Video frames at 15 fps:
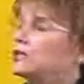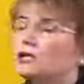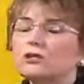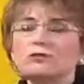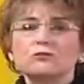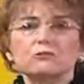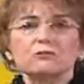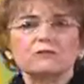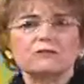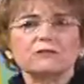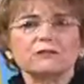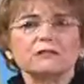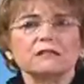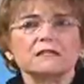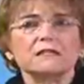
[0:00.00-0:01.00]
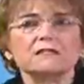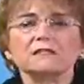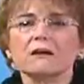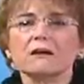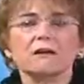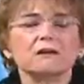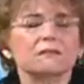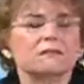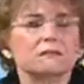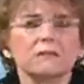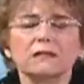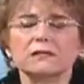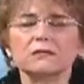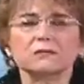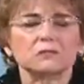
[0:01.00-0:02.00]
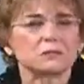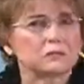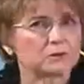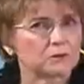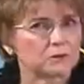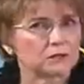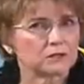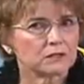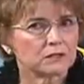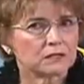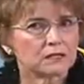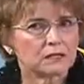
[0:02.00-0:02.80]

your friends on the way to school,